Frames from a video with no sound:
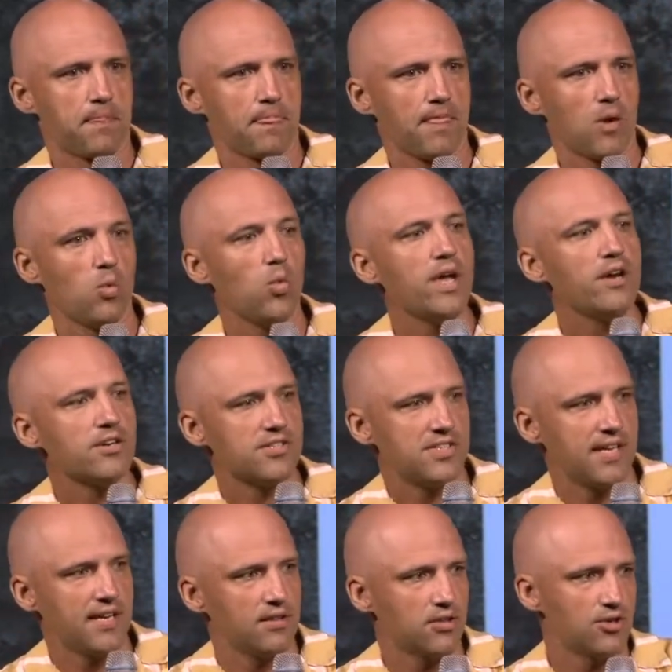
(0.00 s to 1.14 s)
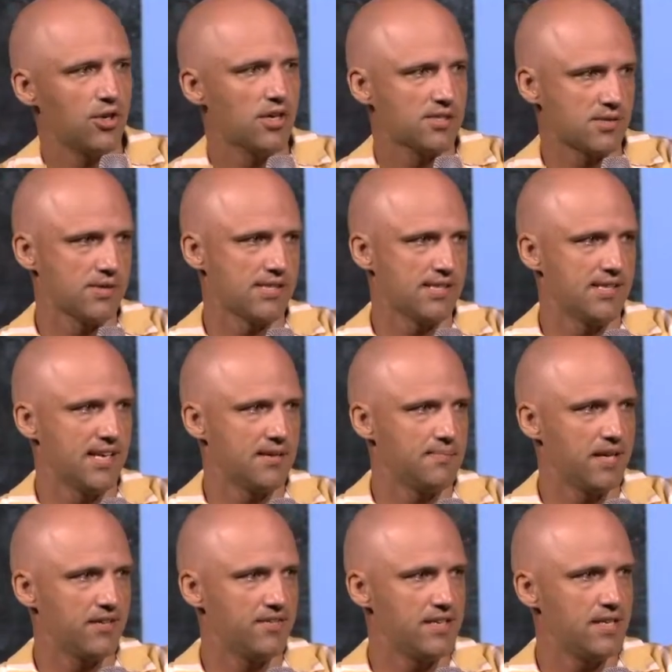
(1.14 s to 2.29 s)
We are saying the cross wasn't that big
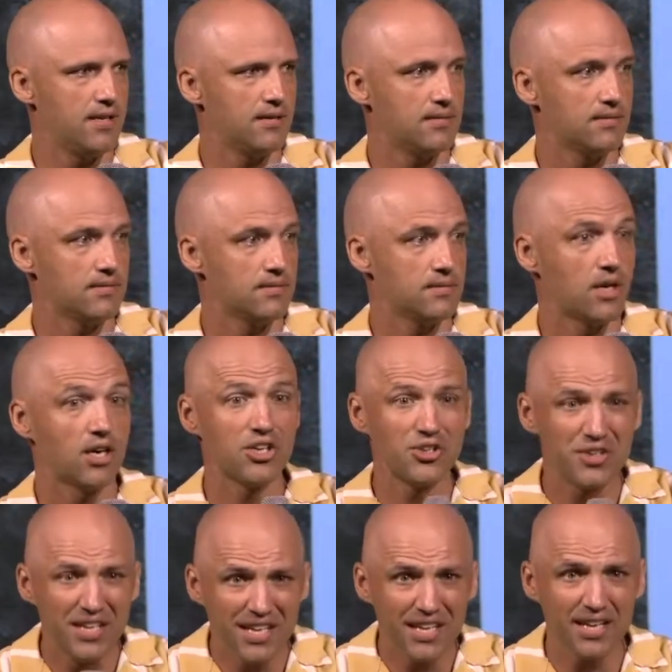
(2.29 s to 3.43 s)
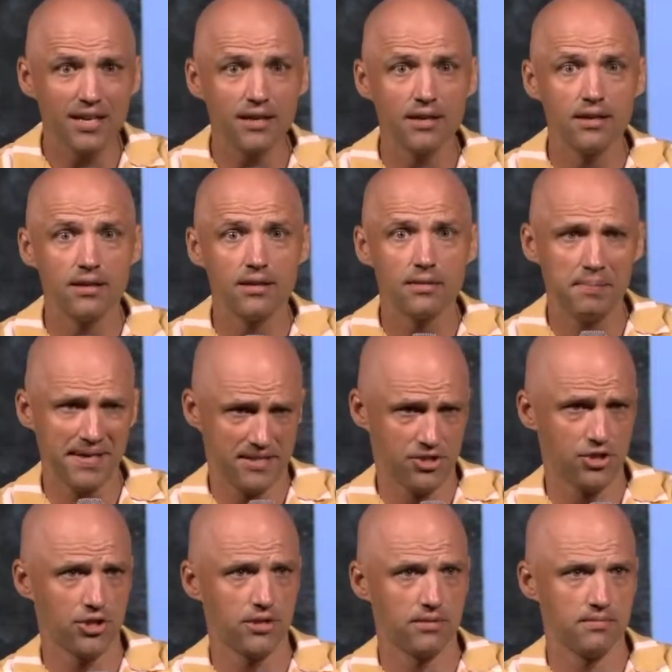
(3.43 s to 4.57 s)
of a deal. Are you getting the
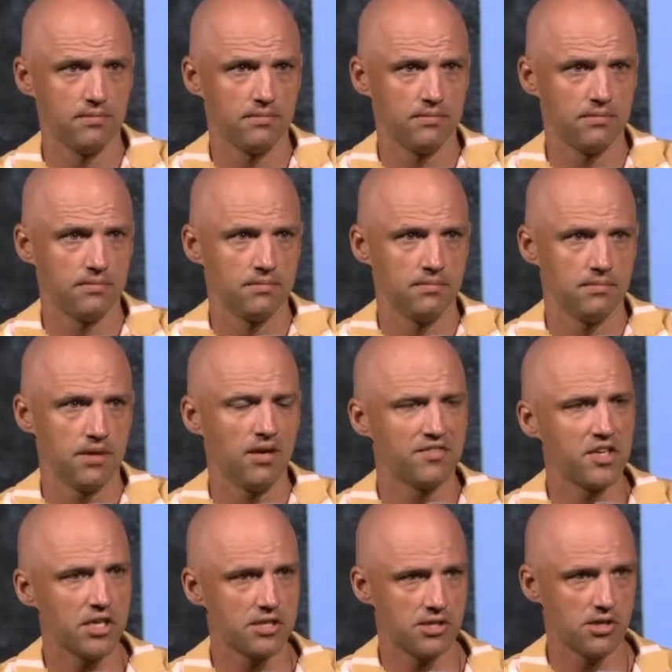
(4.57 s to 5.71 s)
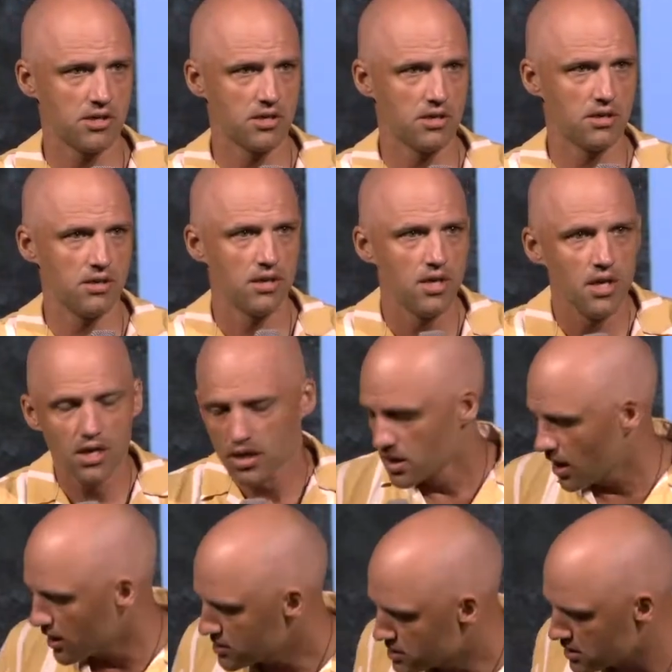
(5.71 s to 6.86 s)
picture of God's heart?
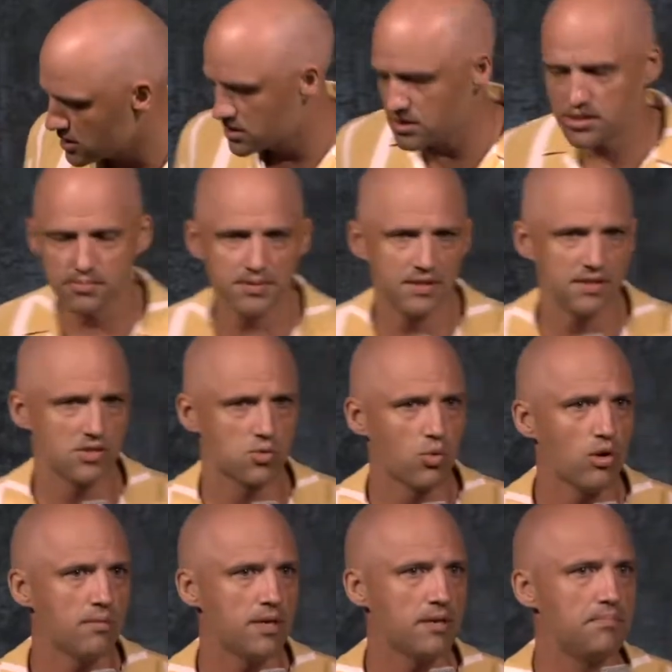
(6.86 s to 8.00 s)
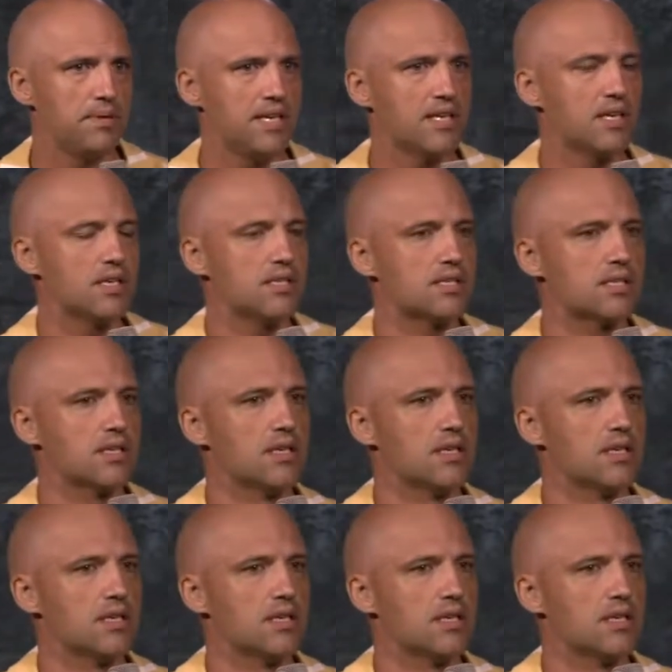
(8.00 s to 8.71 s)
God's going to discipline this woman because